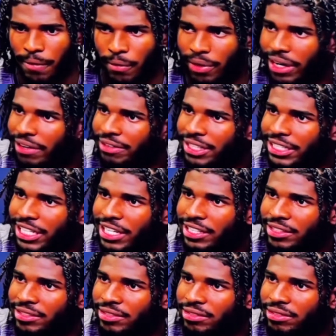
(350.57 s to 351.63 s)
whatever it
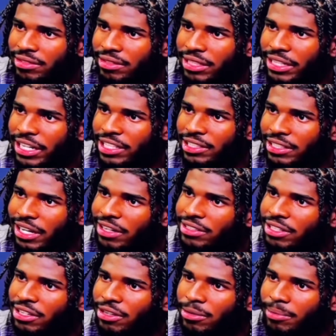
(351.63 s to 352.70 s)
takes, and that's that
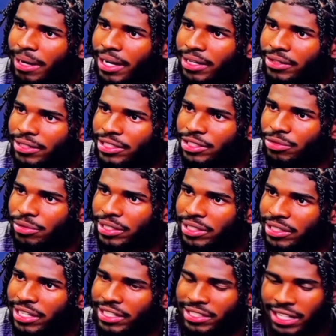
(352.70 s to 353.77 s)
was the whole motto this
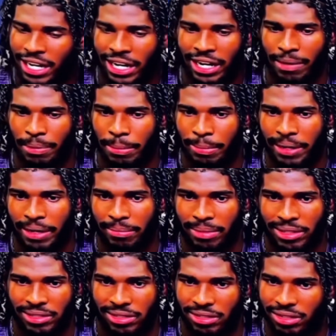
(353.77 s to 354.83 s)
week, and that's how I prepare
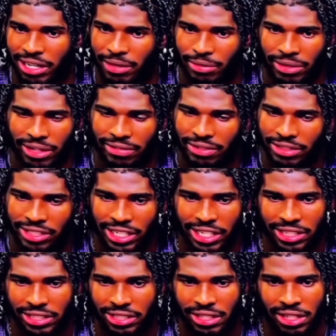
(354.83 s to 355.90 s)
mentally. Like whatever it
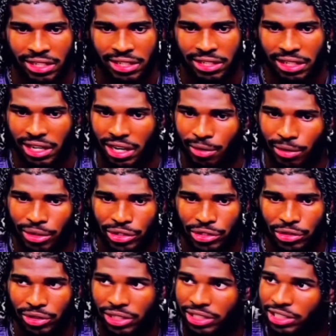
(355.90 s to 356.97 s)
takes, uh, we'll
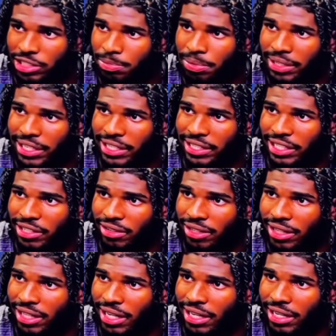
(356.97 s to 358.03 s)
do it and just put everything
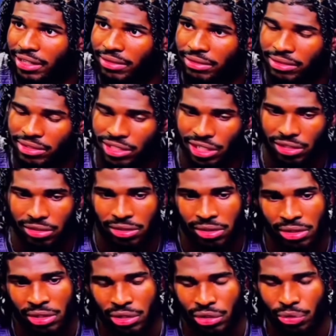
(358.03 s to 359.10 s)
on the line. So
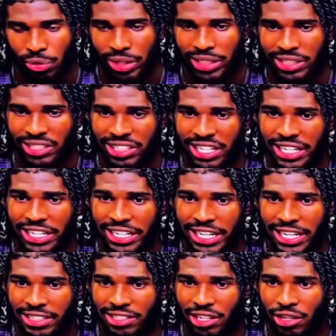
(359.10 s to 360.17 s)
really just getting
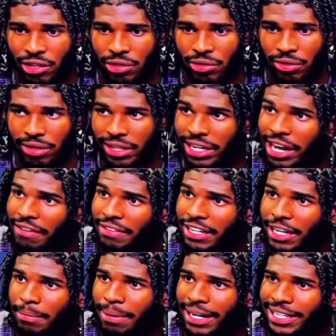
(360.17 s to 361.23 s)
in that zone and having
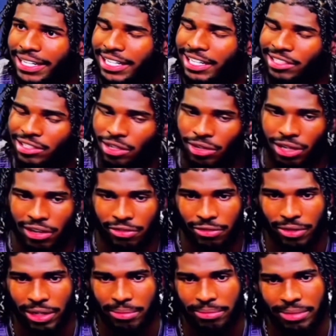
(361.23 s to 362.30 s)
everybody get in that zone off
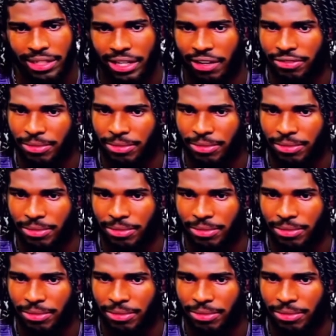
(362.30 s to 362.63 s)
rip and